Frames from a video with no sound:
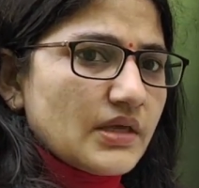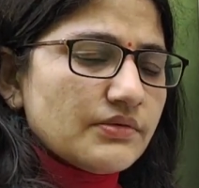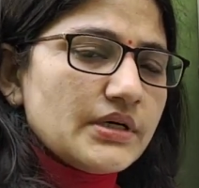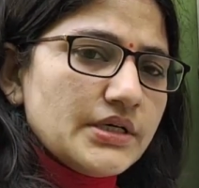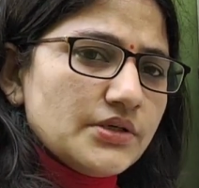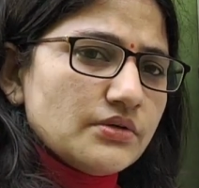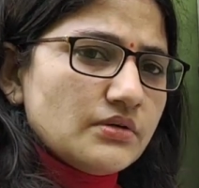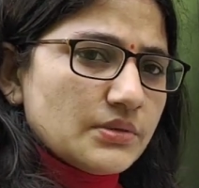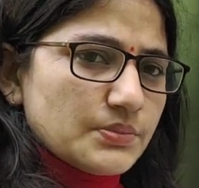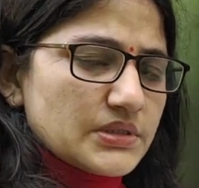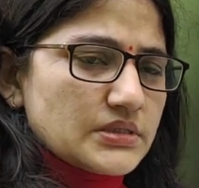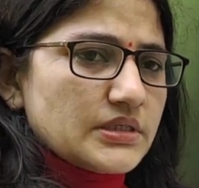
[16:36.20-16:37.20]
video
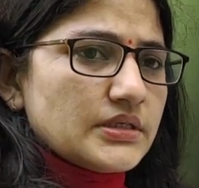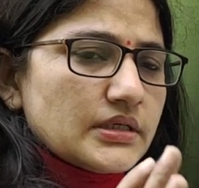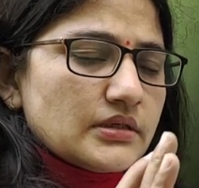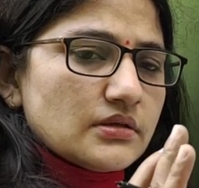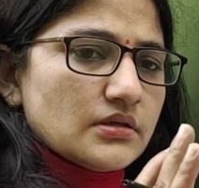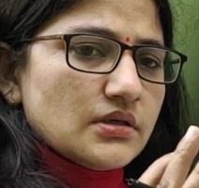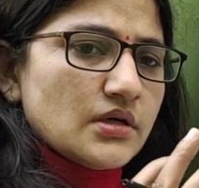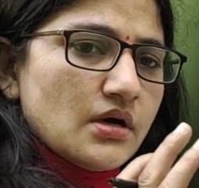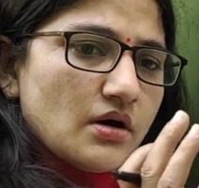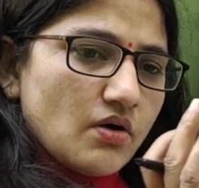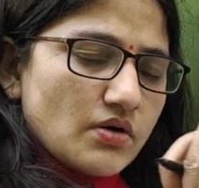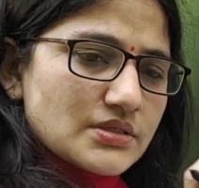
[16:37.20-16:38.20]
representing the
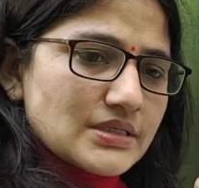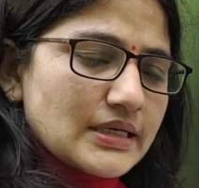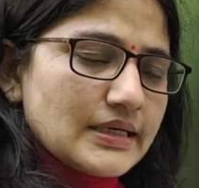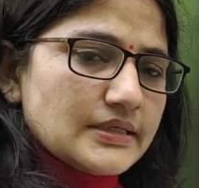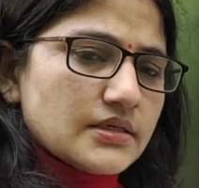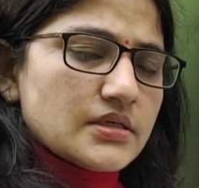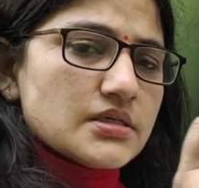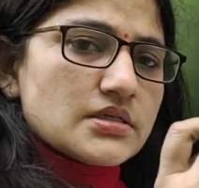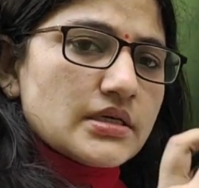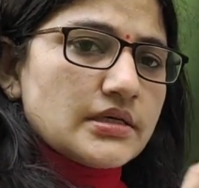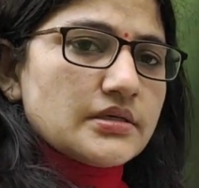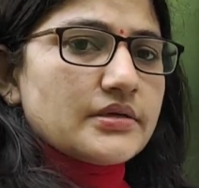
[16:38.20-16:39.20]
oscillators
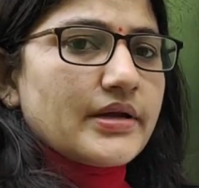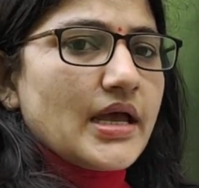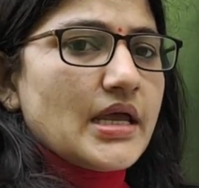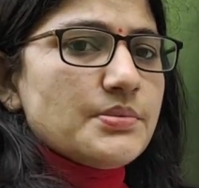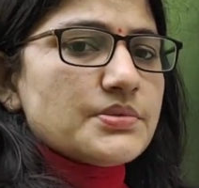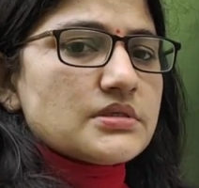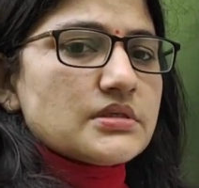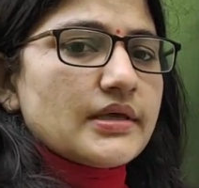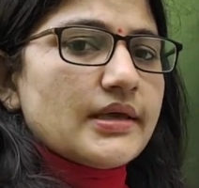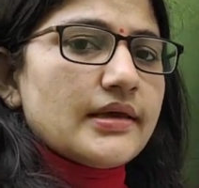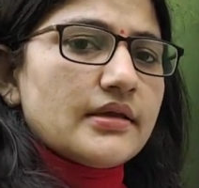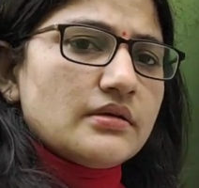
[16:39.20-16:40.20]
in types
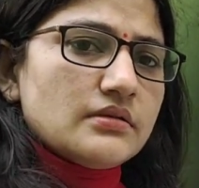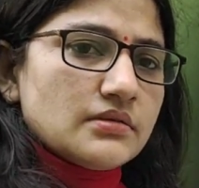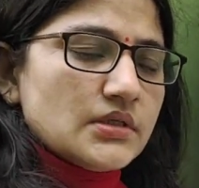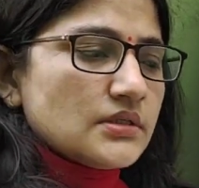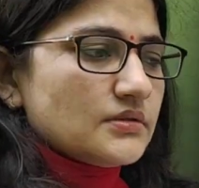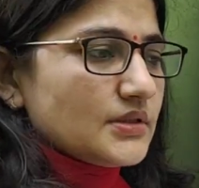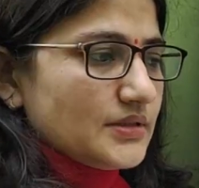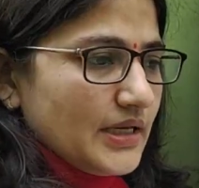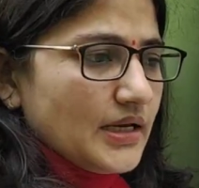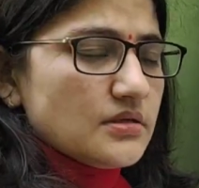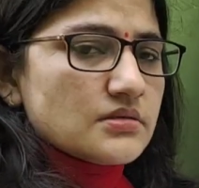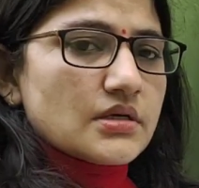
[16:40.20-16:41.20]
and the
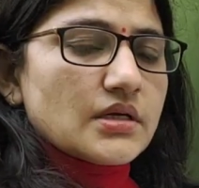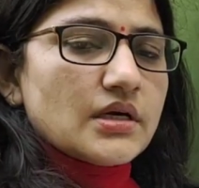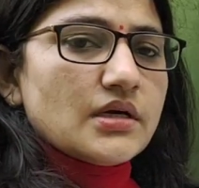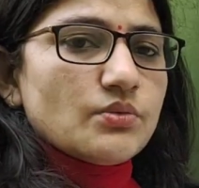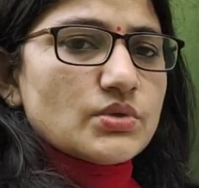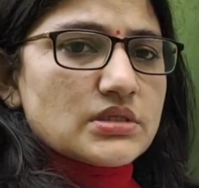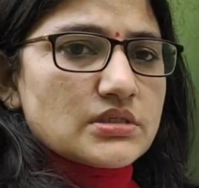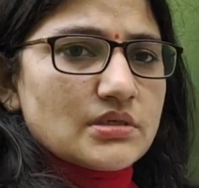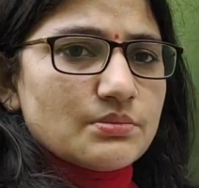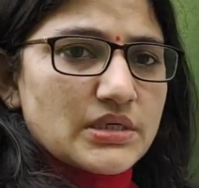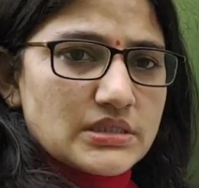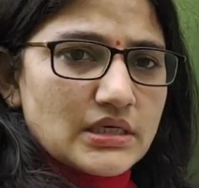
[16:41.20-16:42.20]
tank circuit, which is the
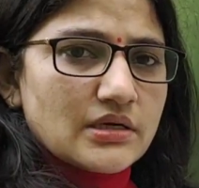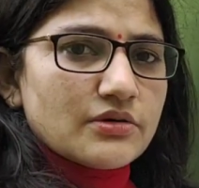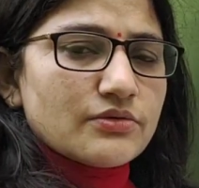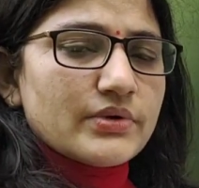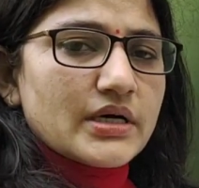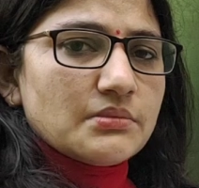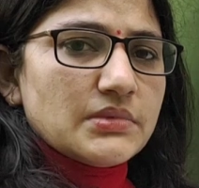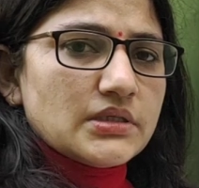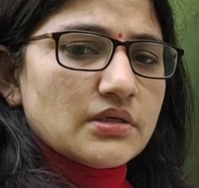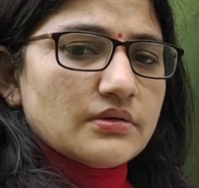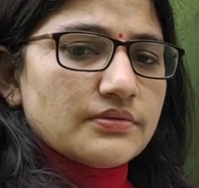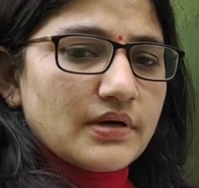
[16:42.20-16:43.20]
basic requirement
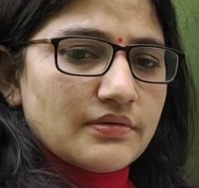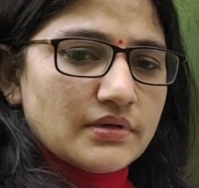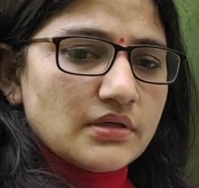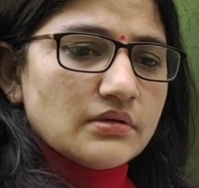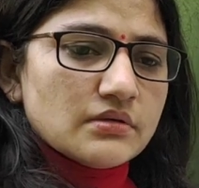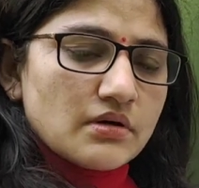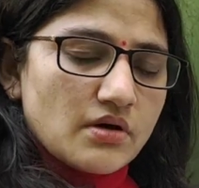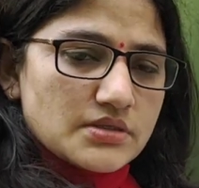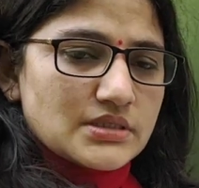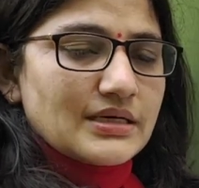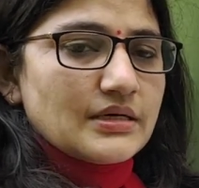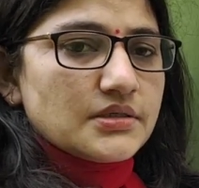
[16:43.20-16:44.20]
of our
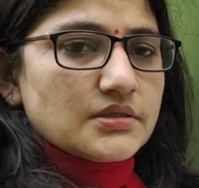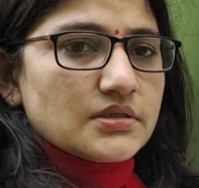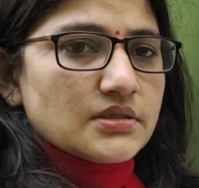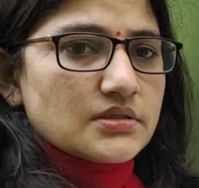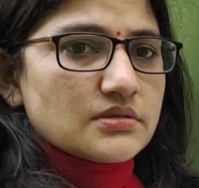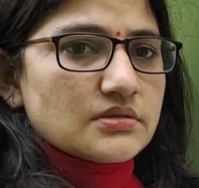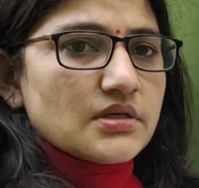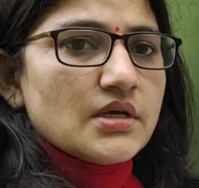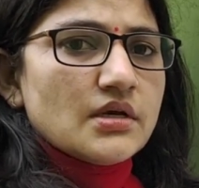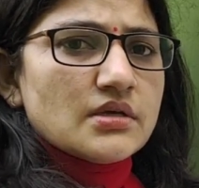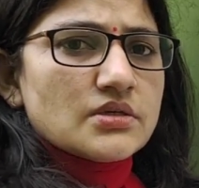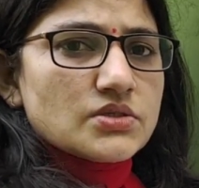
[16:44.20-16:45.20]
oscillators.
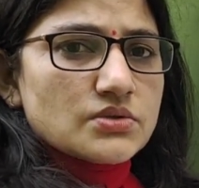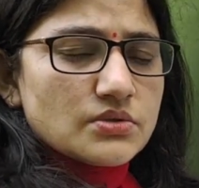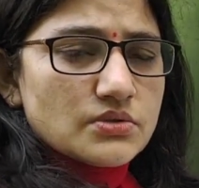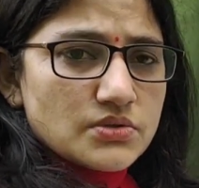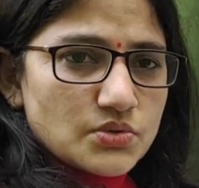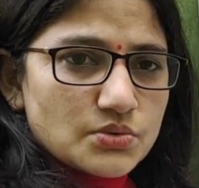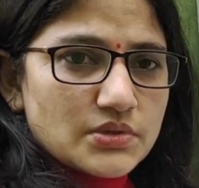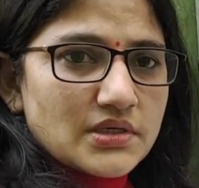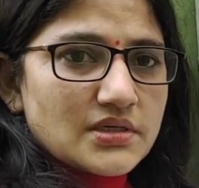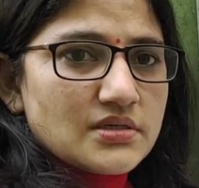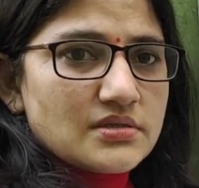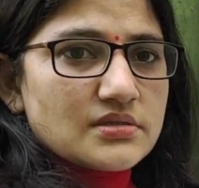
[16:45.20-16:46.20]
So
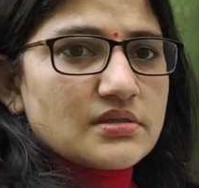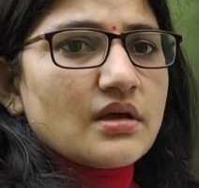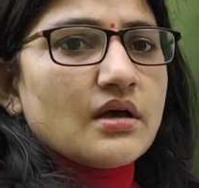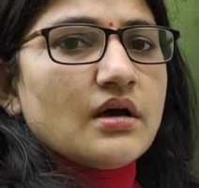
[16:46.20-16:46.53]
students,